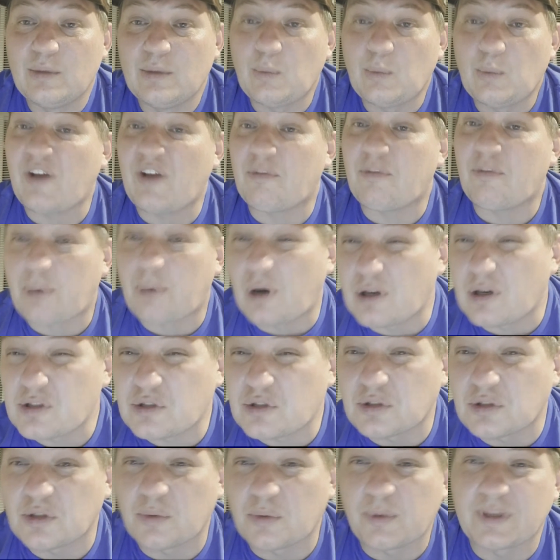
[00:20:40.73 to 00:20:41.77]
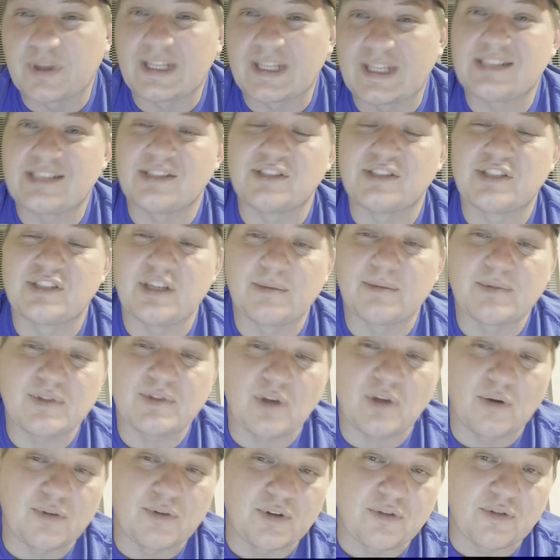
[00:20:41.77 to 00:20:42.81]
we have personal relationships
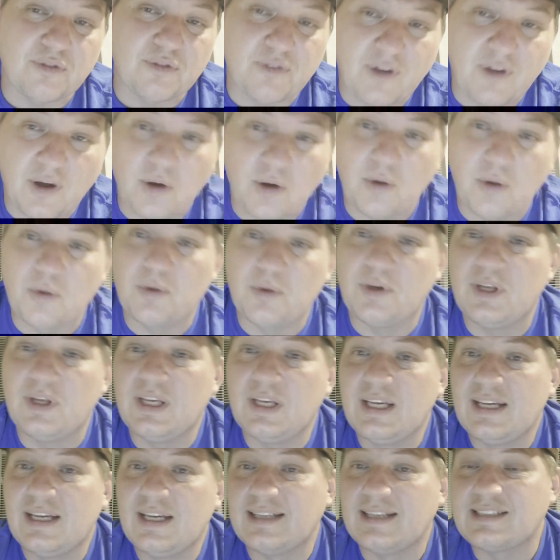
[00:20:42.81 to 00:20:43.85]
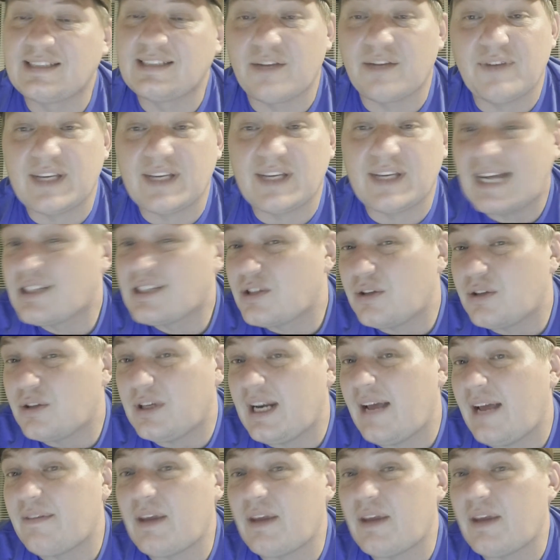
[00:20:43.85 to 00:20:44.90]
over the phone and stuff. And guys, you can
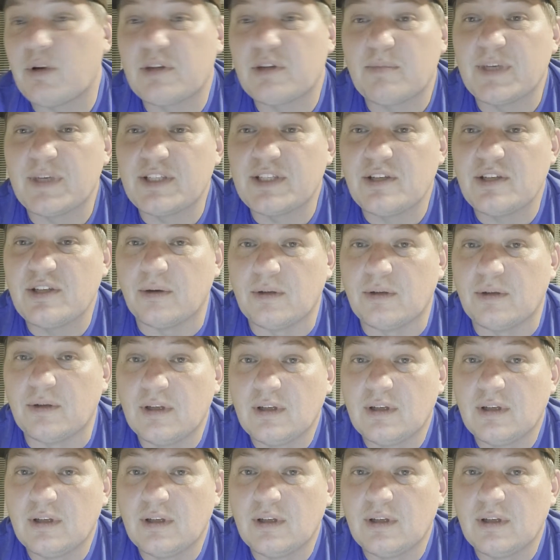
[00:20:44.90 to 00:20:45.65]
have that with me too.